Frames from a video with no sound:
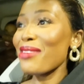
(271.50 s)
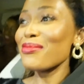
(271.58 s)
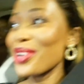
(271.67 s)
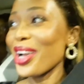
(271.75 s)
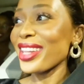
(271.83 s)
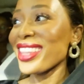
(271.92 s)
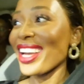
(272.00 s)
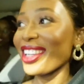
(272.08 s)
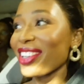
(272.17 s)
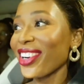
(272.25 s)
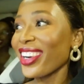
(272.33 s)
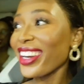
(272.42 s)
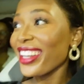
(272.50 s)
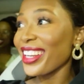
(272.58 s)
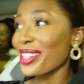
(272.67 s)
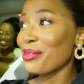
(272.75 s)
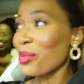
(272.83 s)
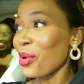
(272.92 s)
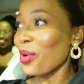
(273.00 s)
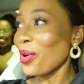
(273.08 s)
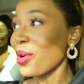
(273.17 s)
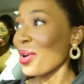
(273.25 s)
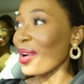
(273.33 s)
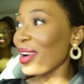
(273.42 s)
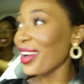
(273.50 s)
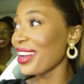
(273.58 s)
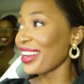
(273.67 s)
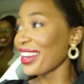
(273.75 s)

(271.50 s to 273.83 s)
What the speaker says: I'm not that girl anymore.